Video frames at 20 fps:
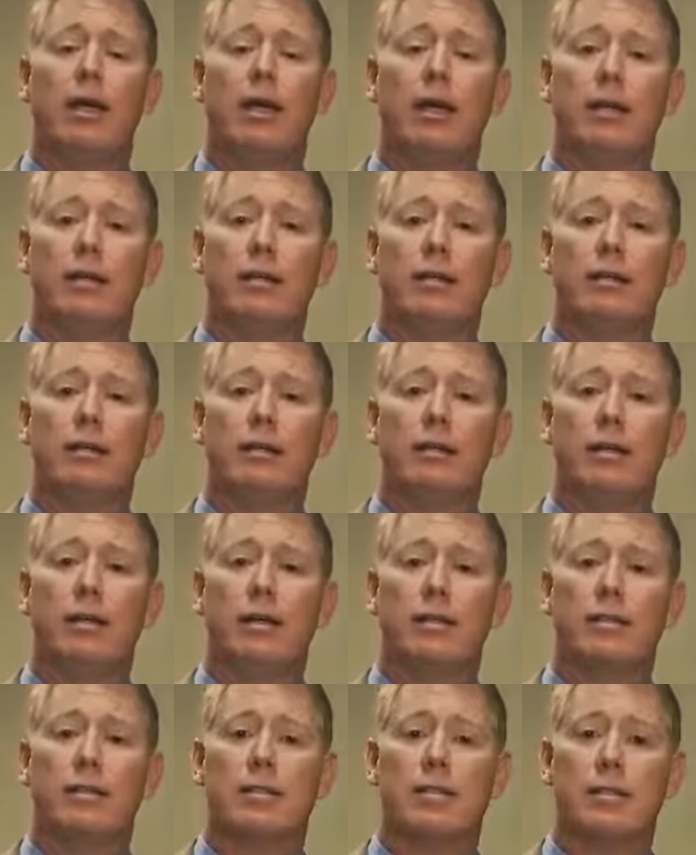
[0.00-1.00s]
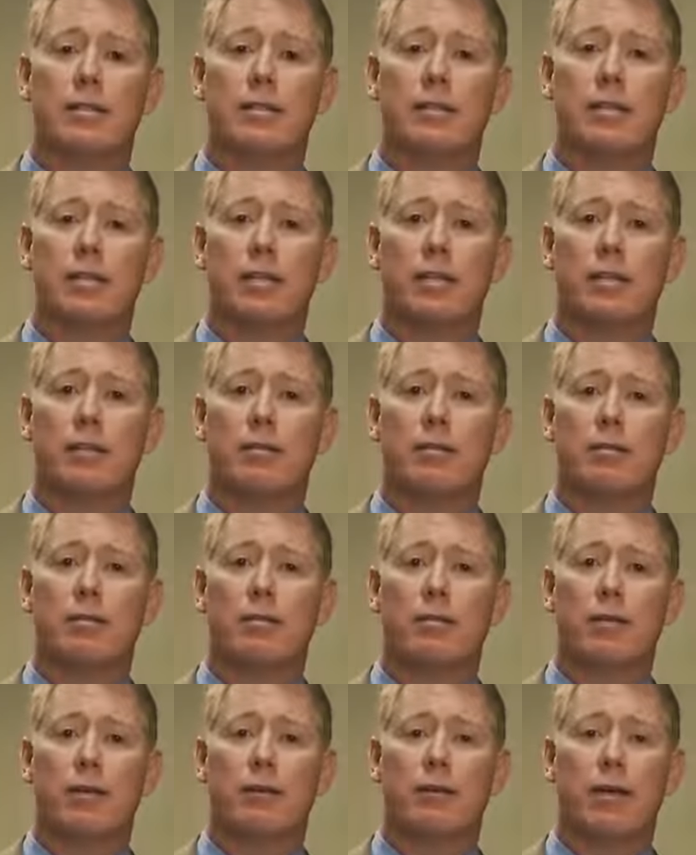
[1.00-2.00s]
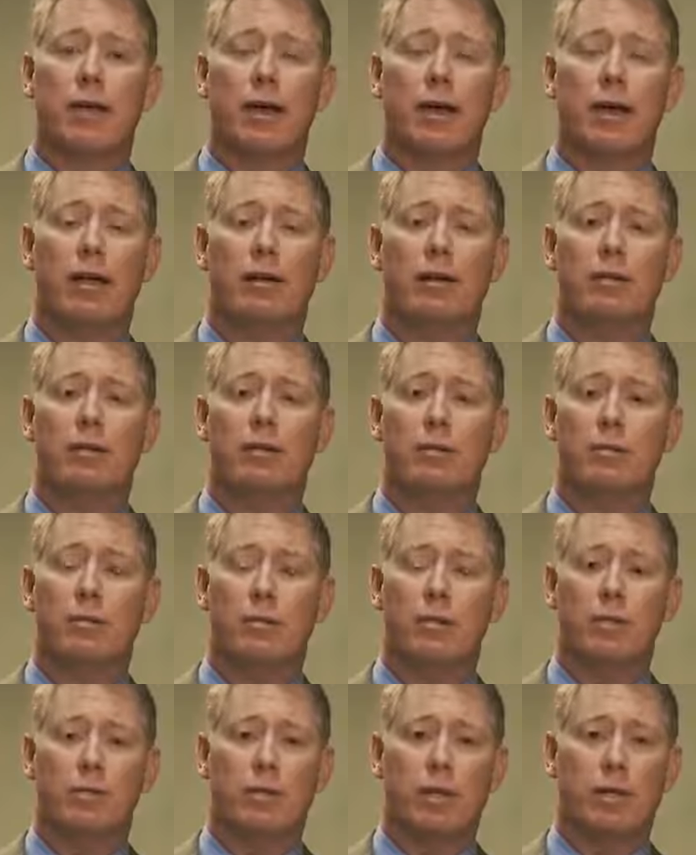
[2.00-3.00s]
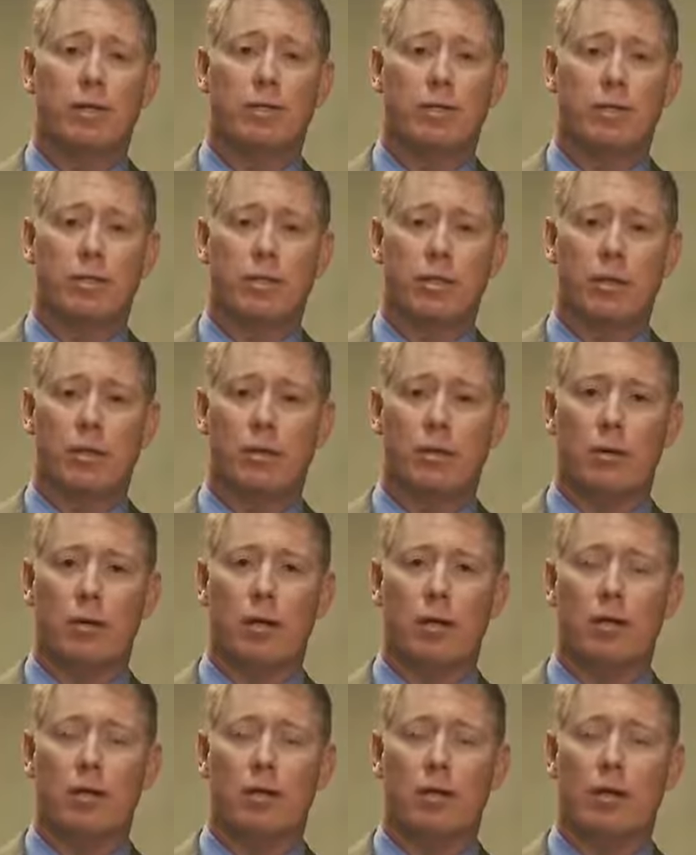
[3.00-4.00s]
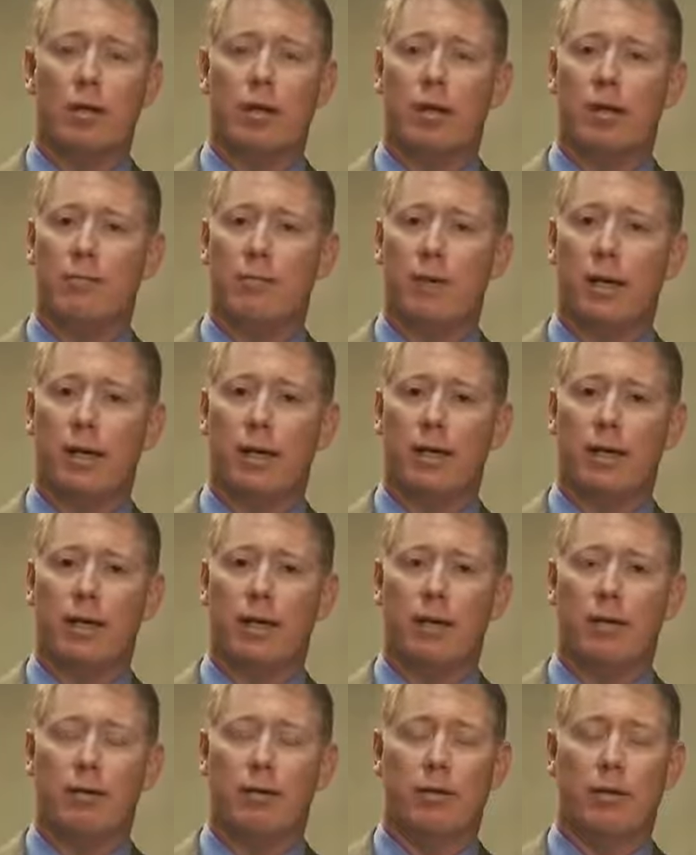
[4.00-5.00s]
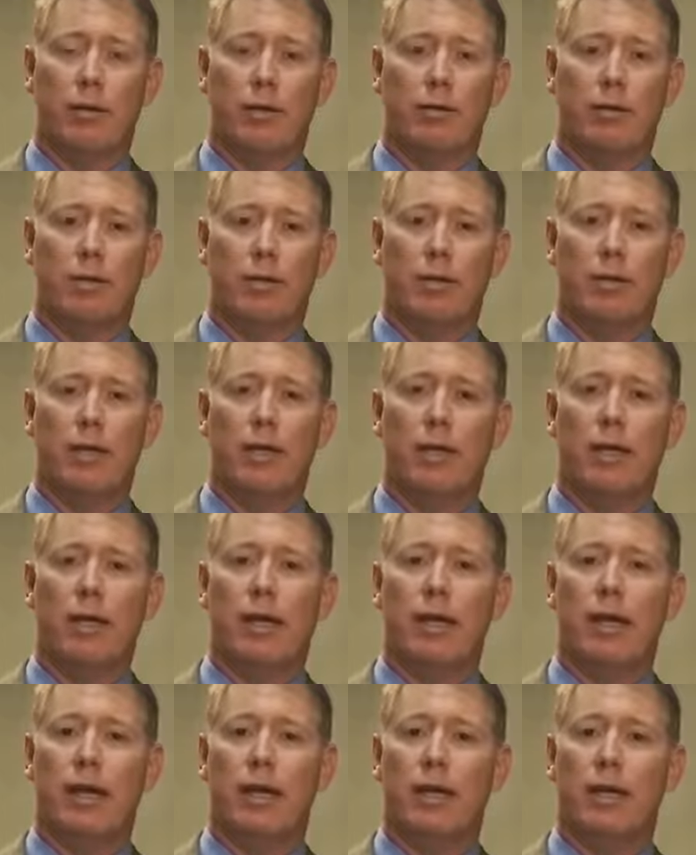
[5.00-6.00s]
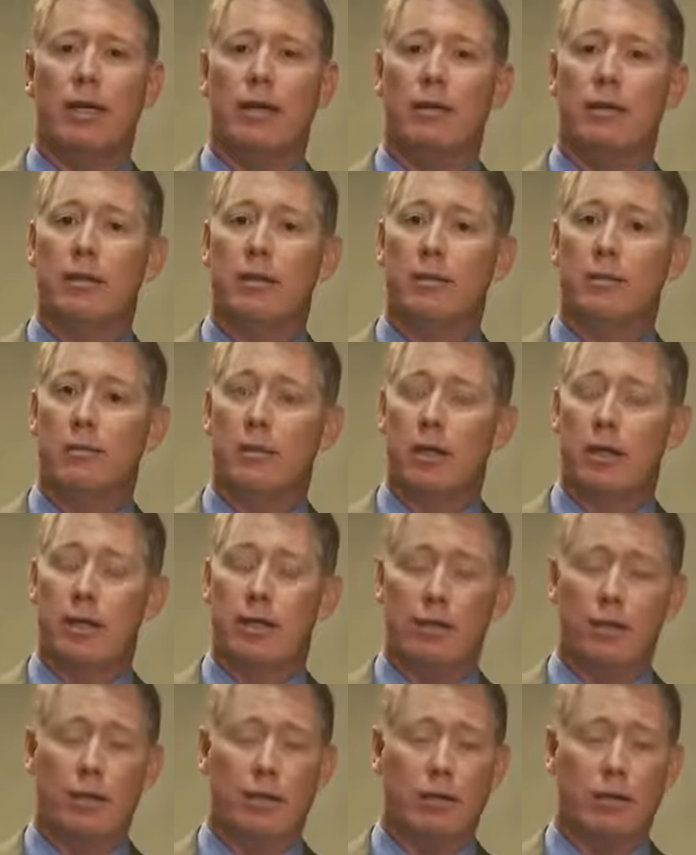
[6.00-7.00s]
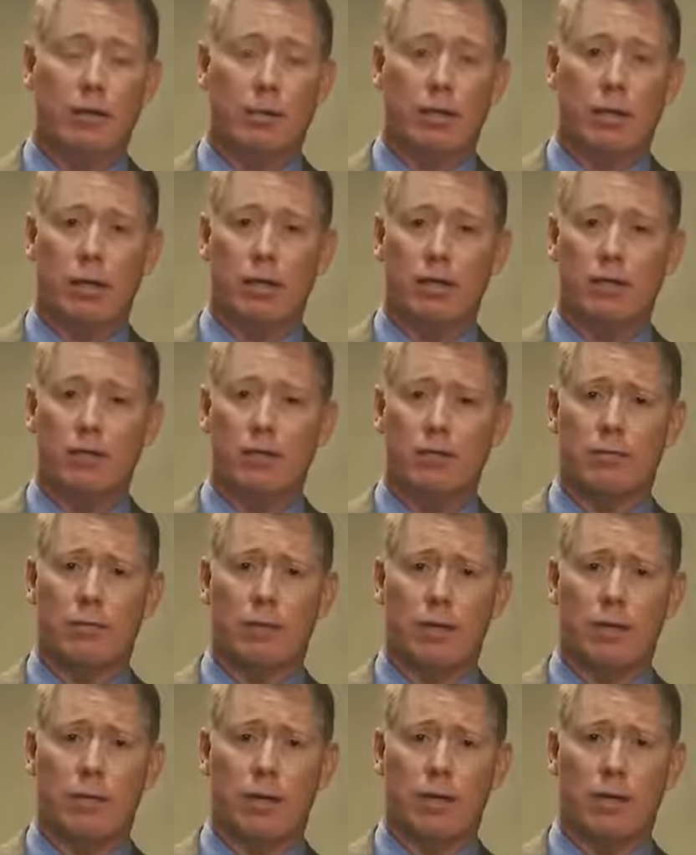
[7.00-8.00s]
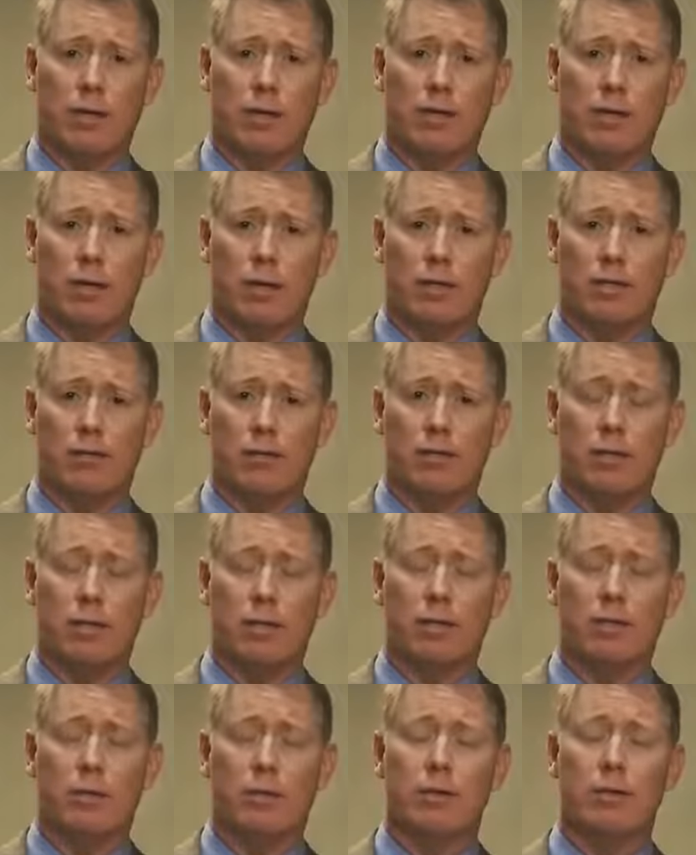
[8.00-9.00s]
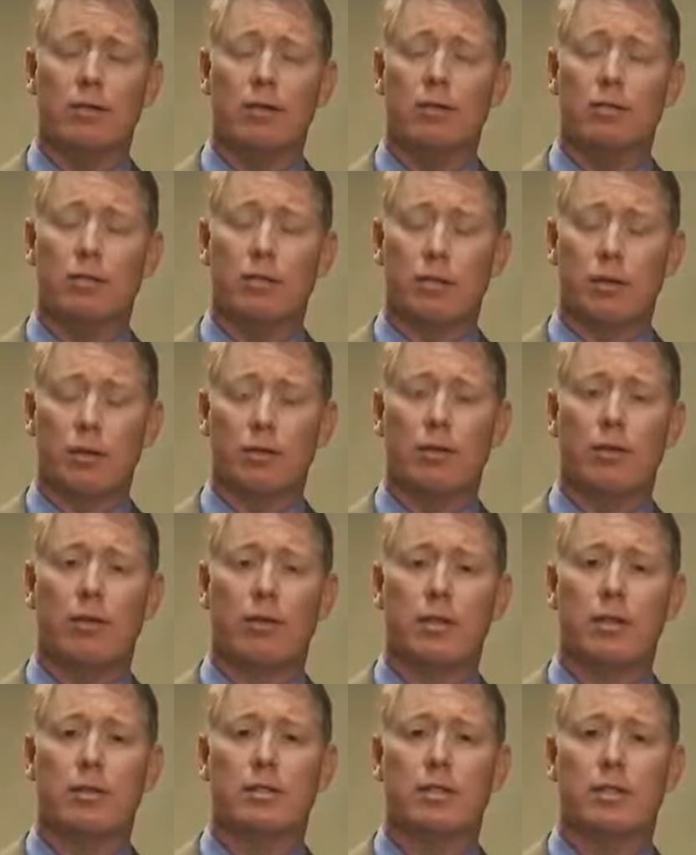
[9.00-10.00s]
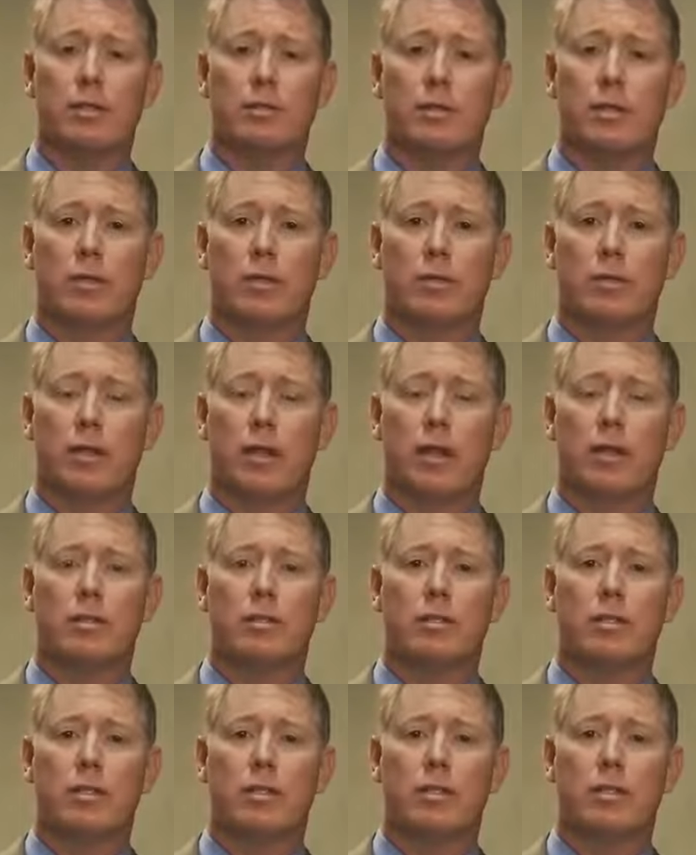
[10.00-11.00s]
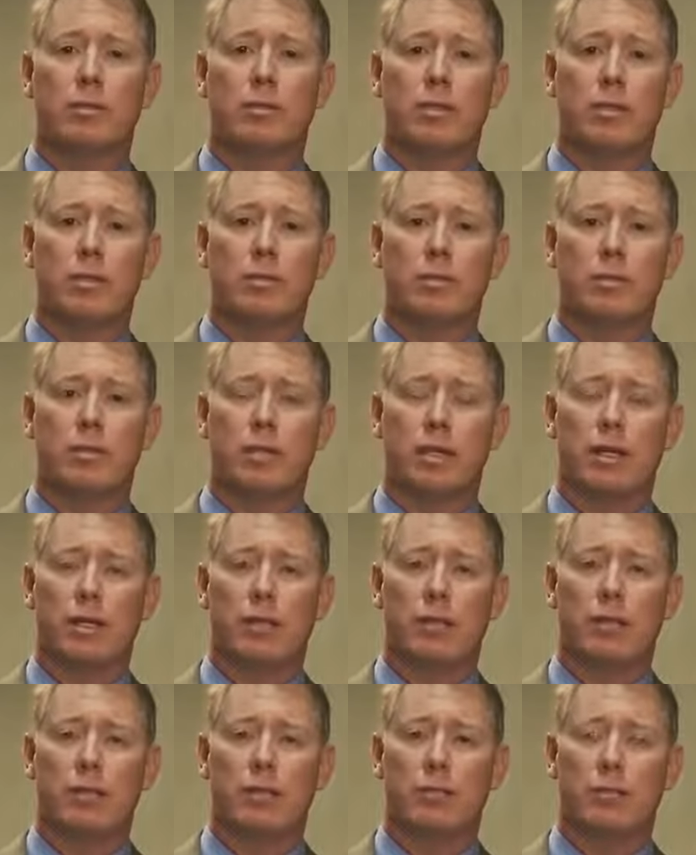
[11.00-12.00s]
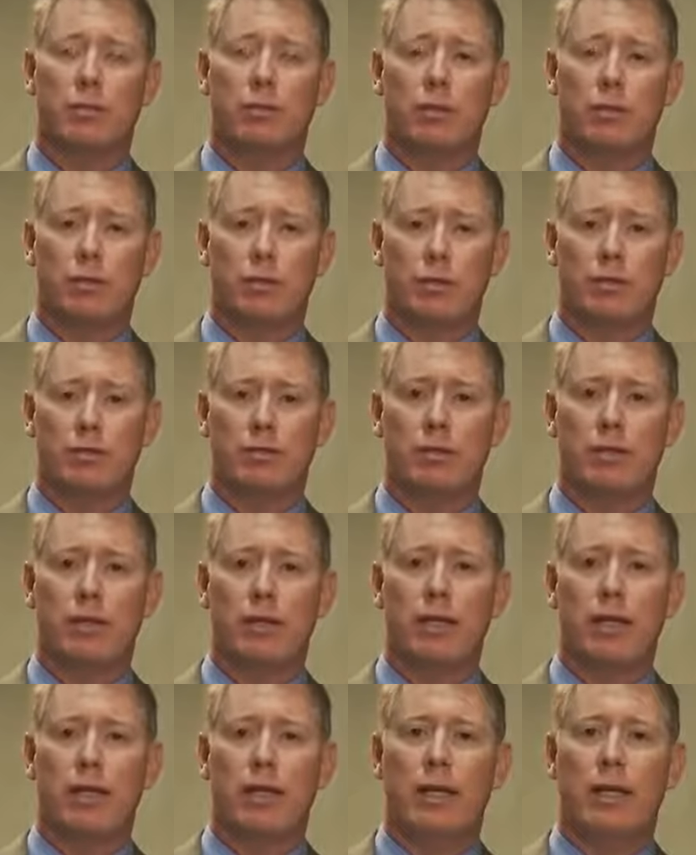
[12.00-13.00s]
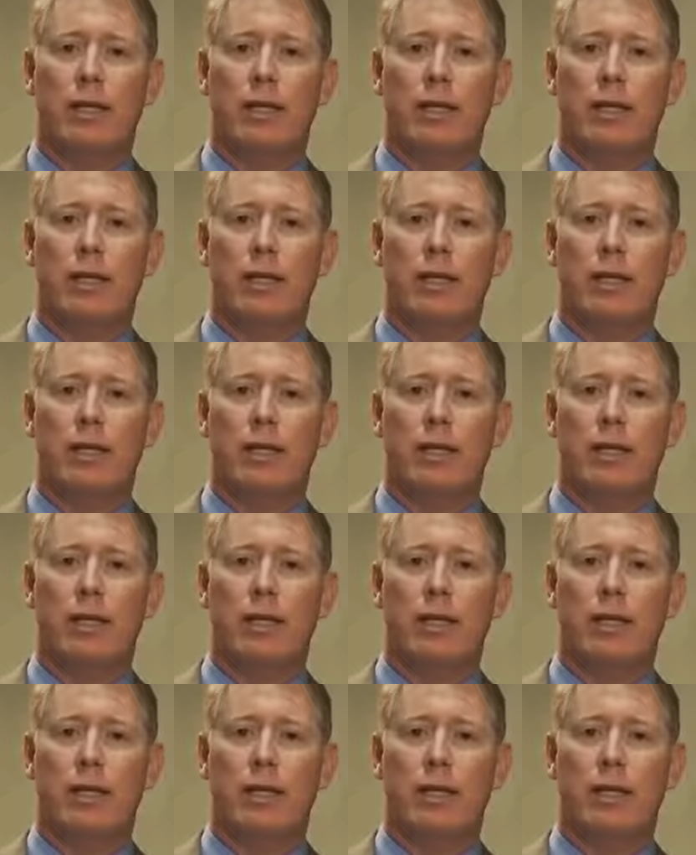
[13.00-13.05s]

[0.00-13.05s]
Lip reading: and since then we've had numerous patients go on the LifePak nanotherapy and many of the other products that Pharmanex offers. And one of the enjoyable things has been to watch these people's health improve.